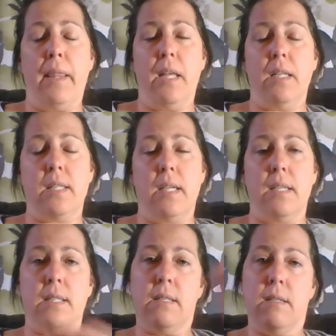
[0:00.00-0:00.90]
then
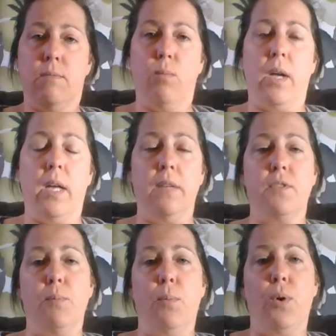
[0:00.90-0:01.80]
assess what kind of
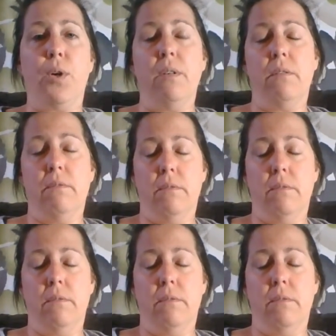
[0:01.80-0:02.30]
support